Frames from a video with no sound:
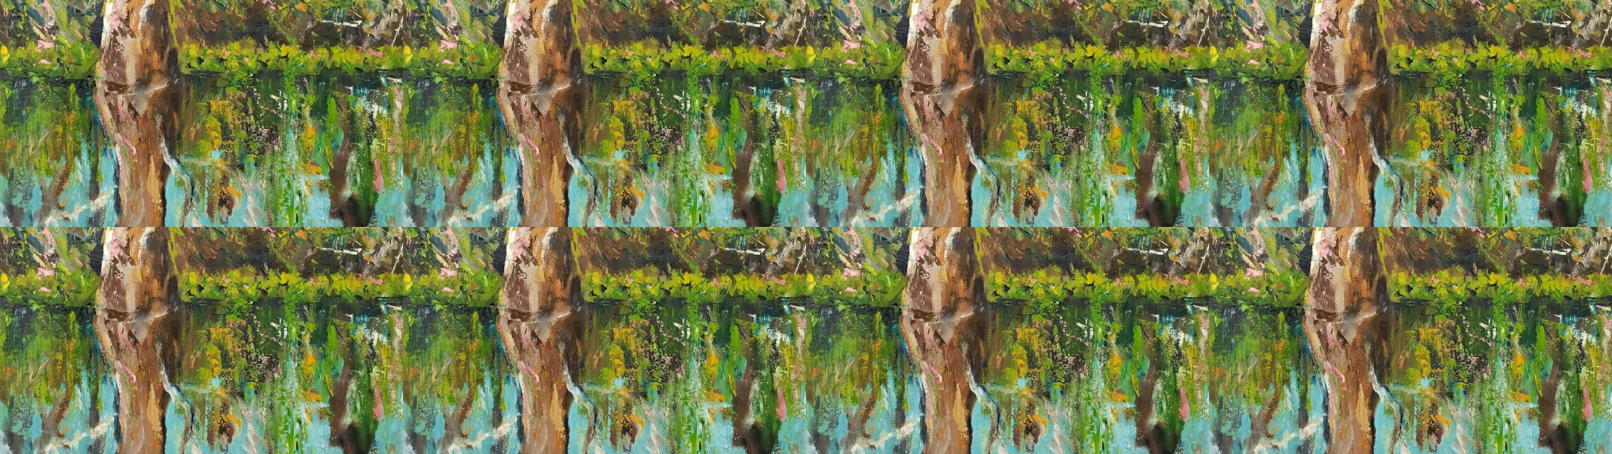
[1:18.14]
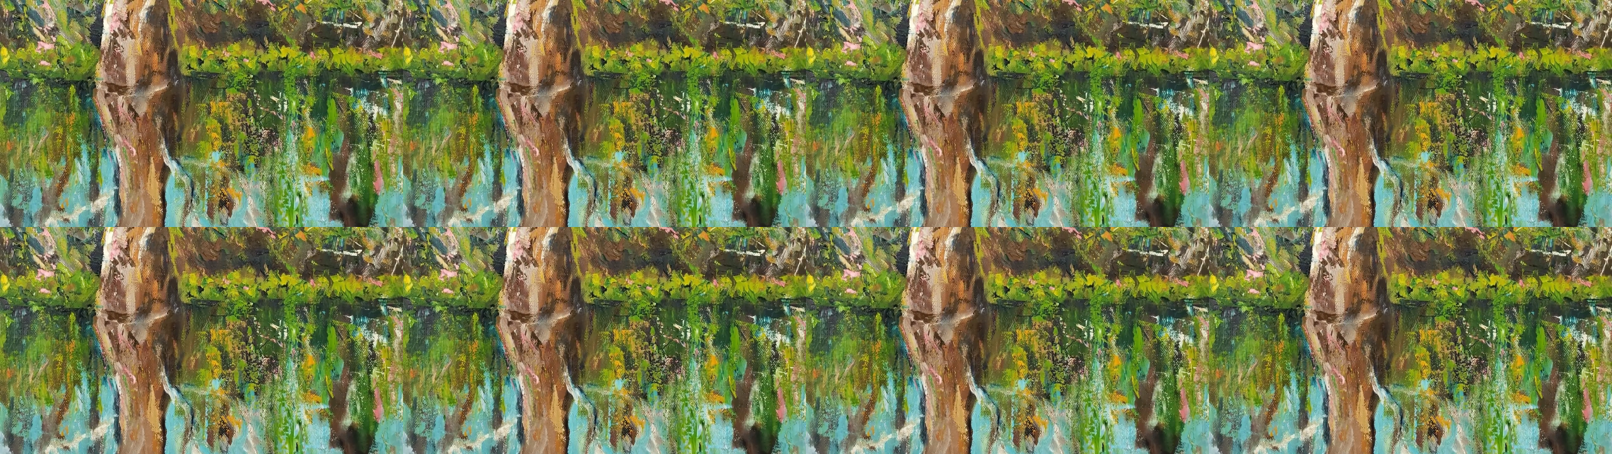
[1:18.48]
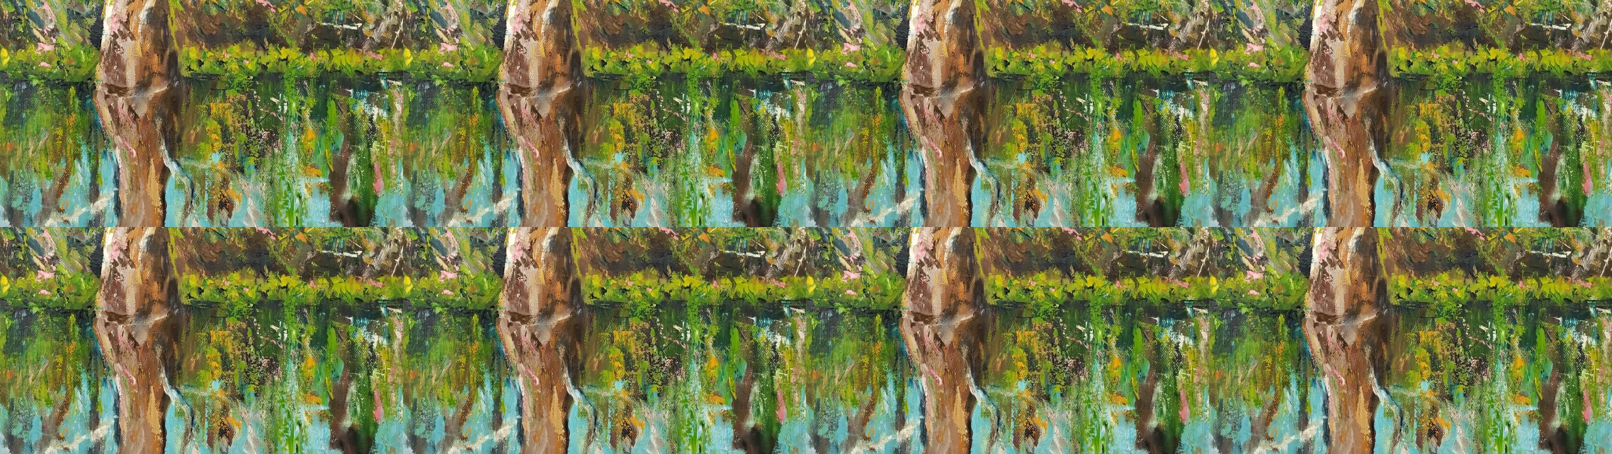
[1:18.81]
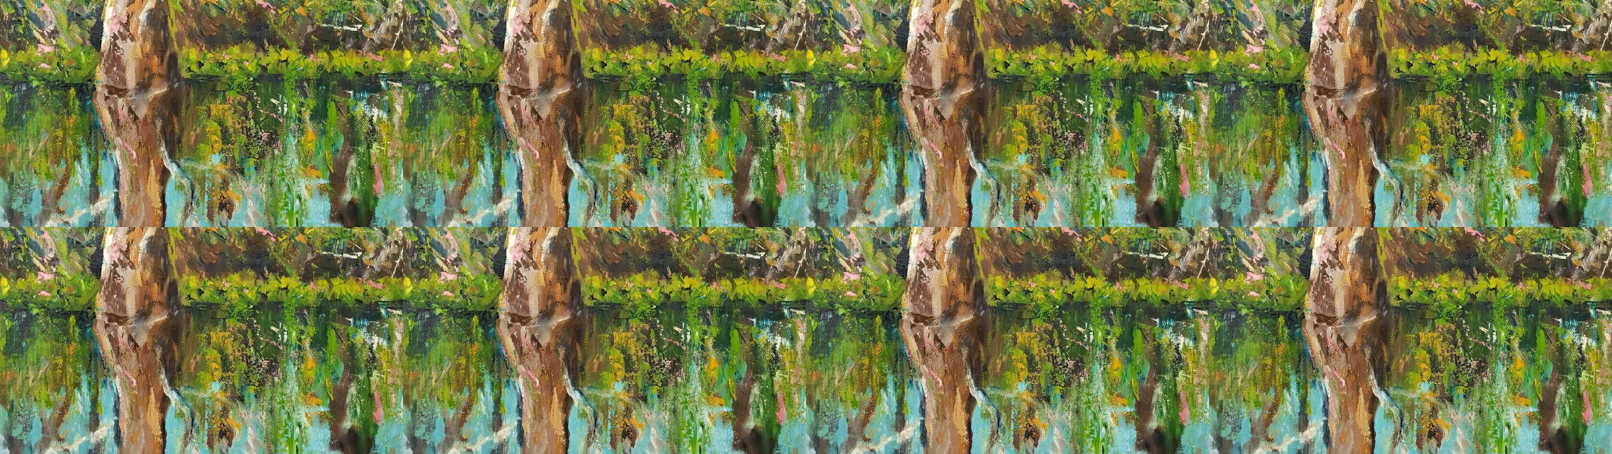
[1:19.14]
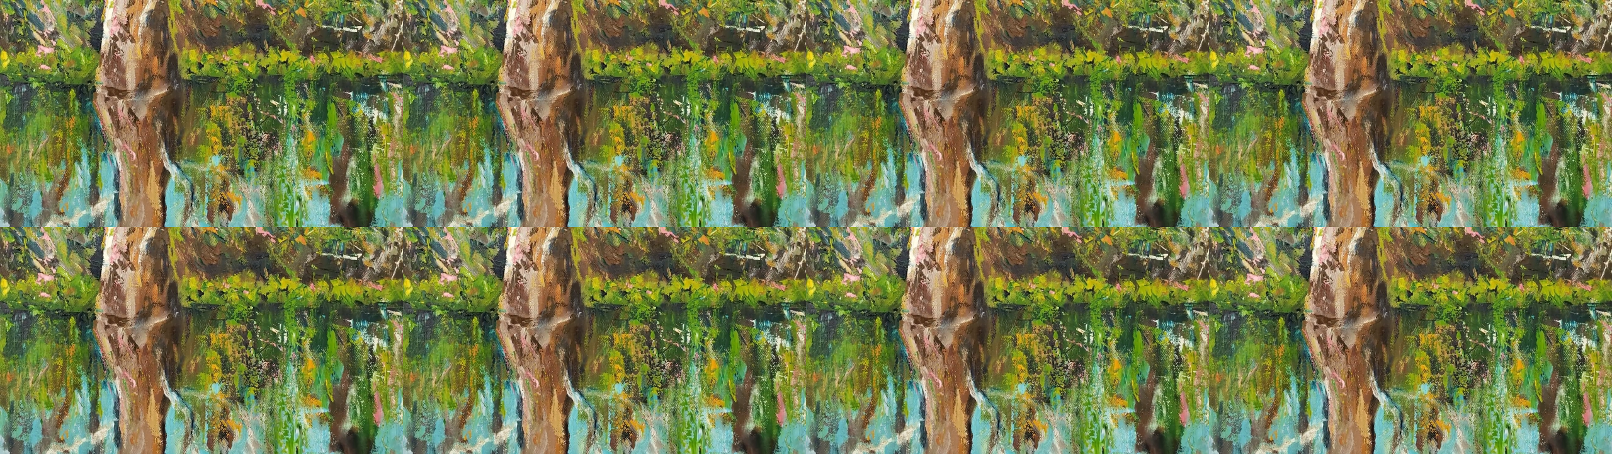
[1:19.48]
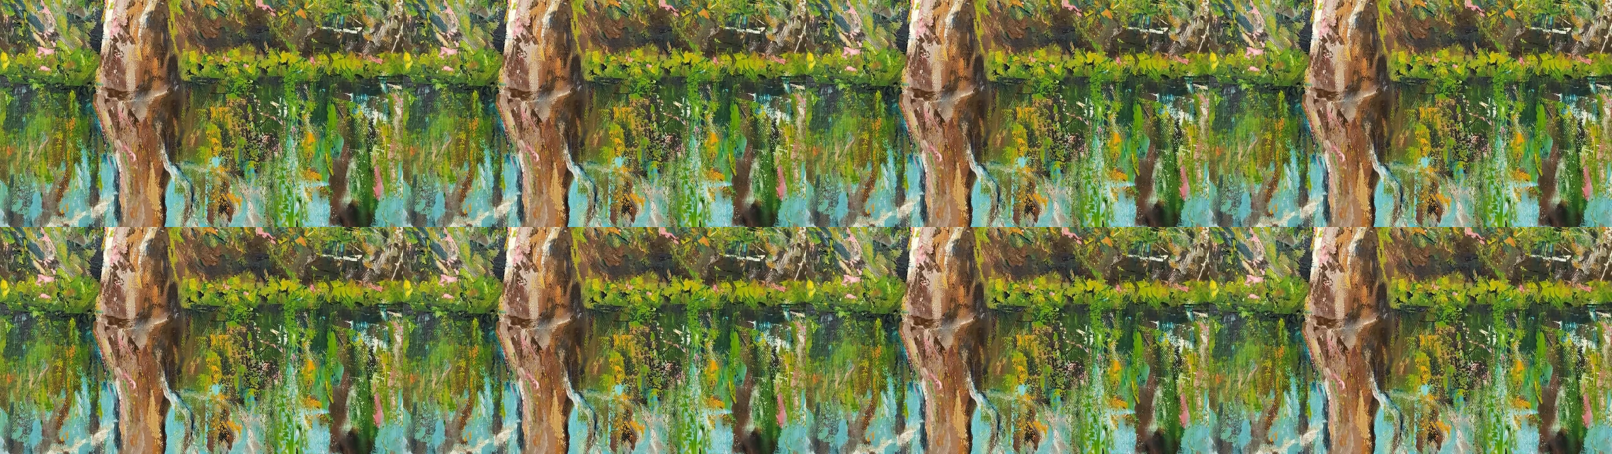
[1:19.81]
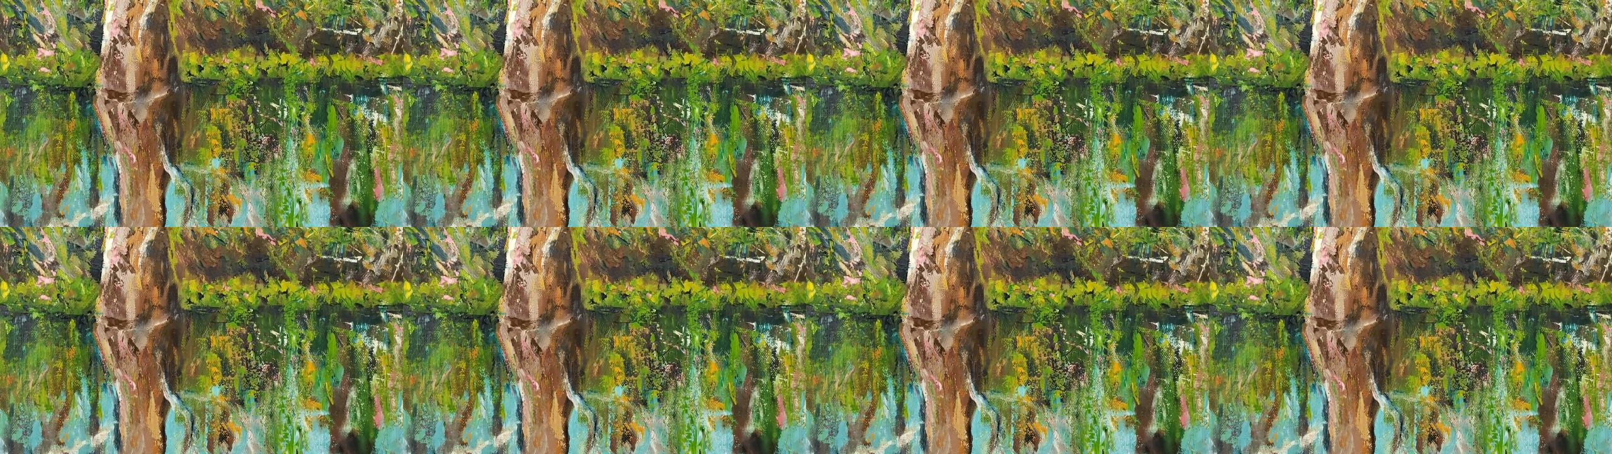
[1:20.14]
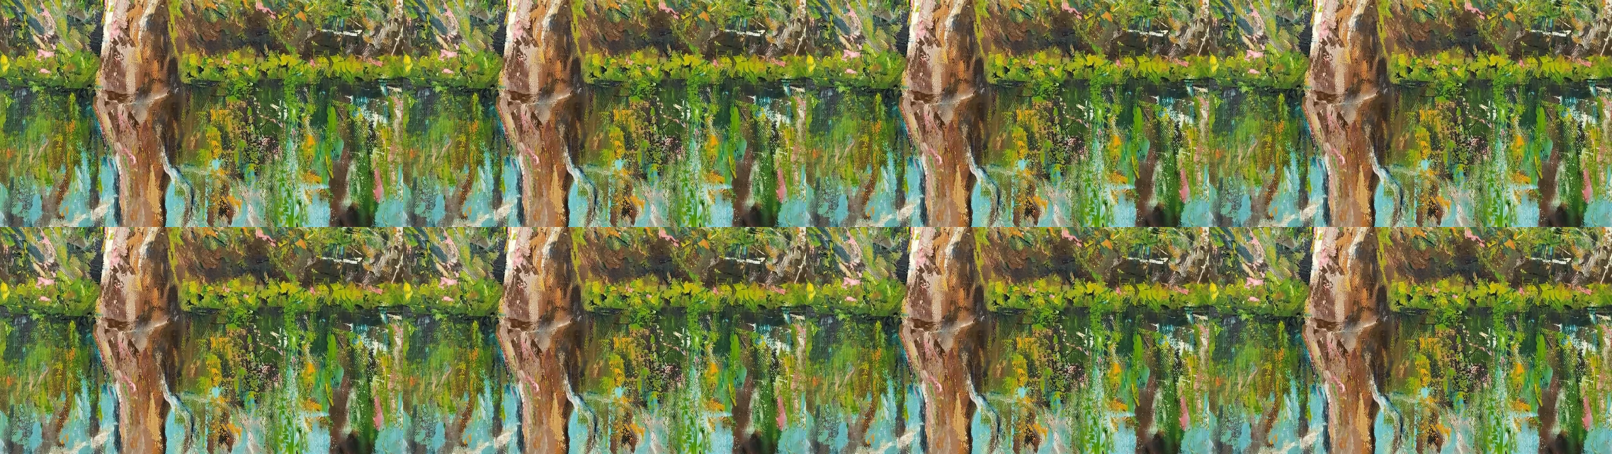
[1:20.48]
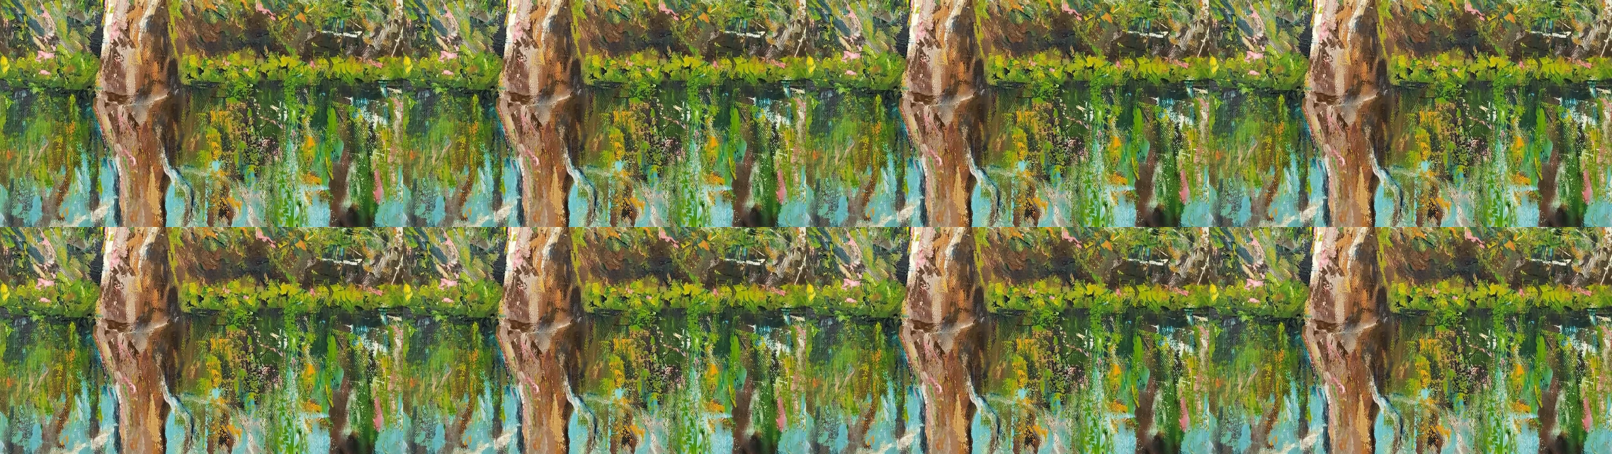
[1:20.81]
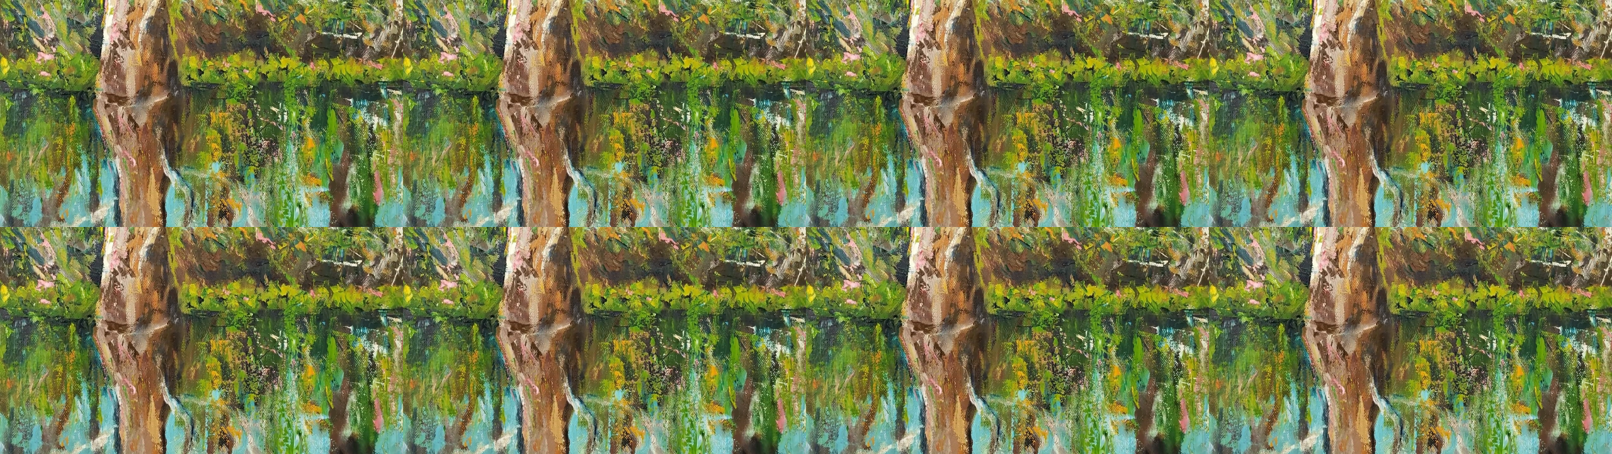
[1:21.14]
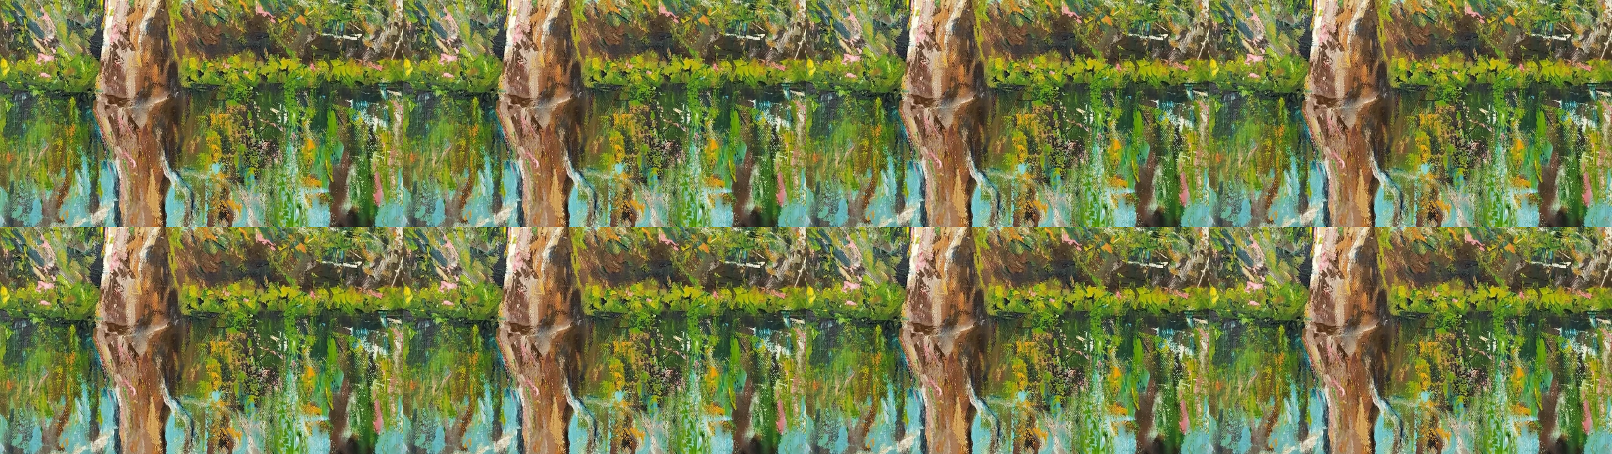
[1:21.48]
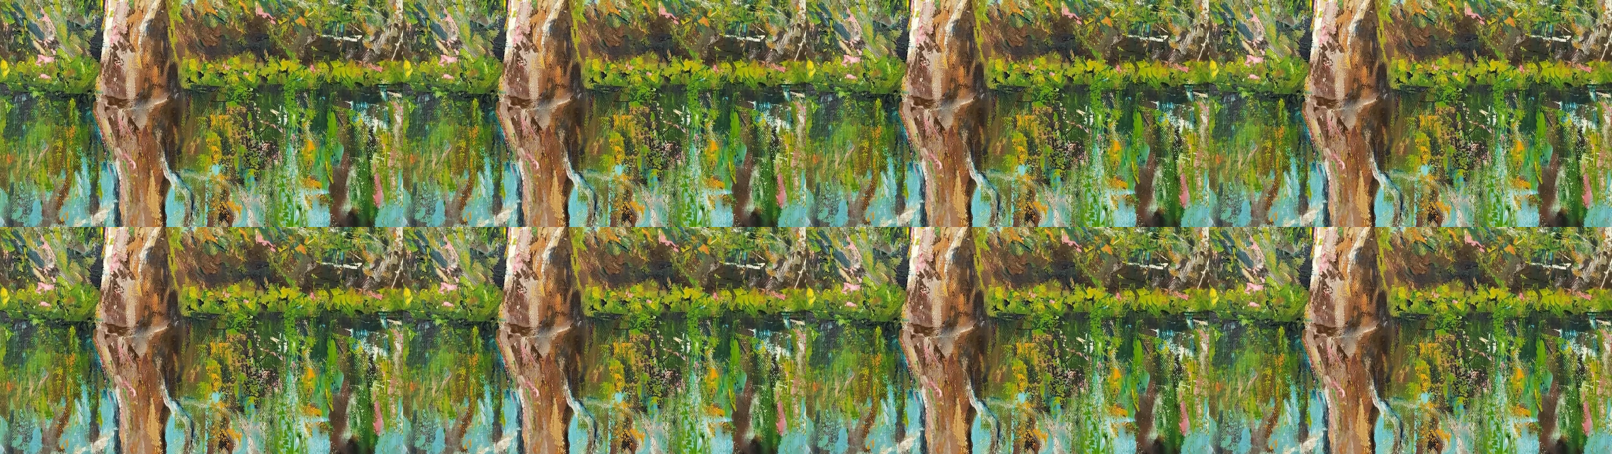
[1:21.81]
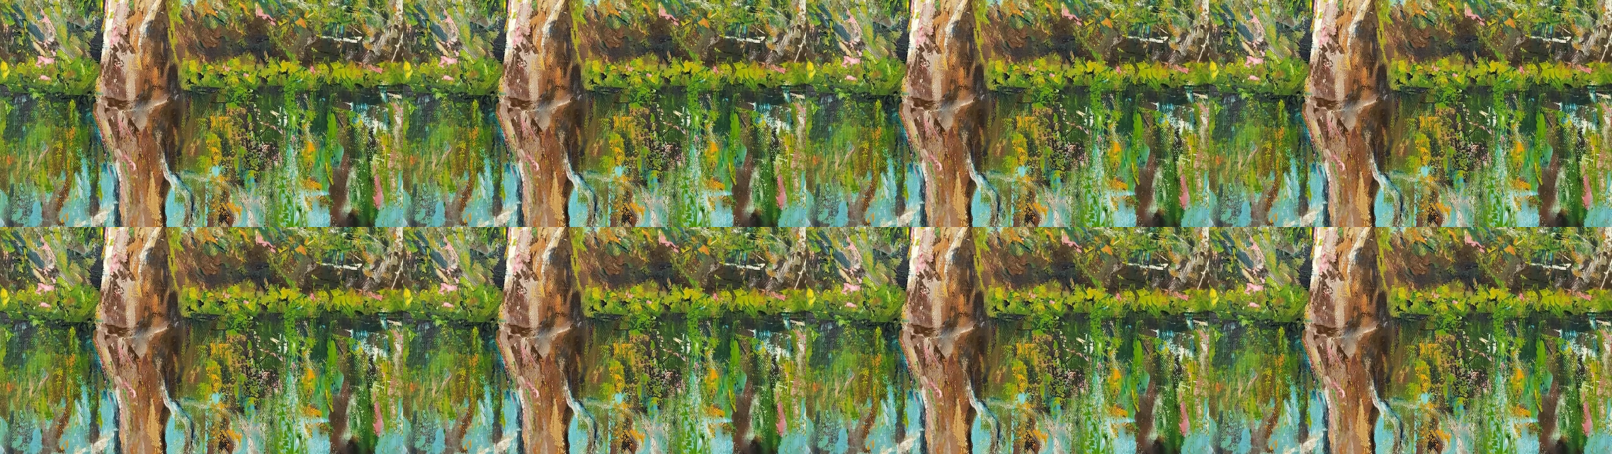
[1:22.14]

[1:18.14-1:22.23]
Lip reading: (no speaker visible)